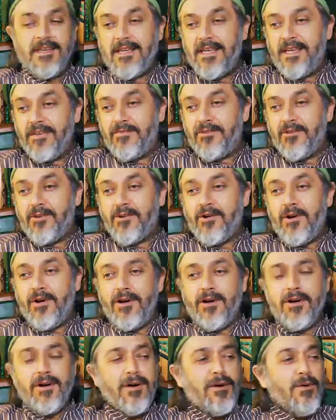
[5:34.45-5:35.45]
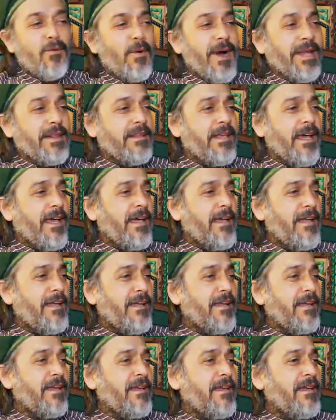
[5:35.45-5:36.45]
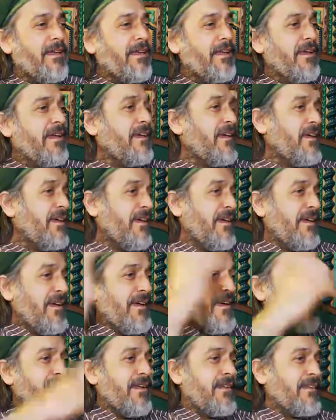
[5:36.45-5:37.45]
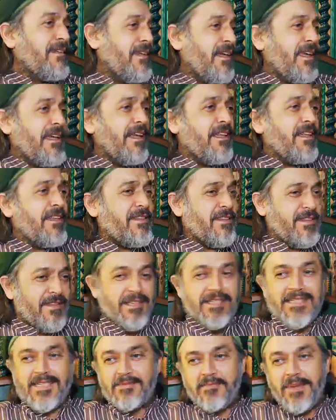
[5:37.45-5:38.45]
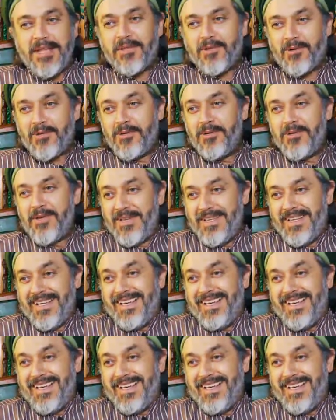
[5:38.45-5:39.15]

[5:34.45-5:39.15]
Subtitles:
If you go one day ticket, this is metro.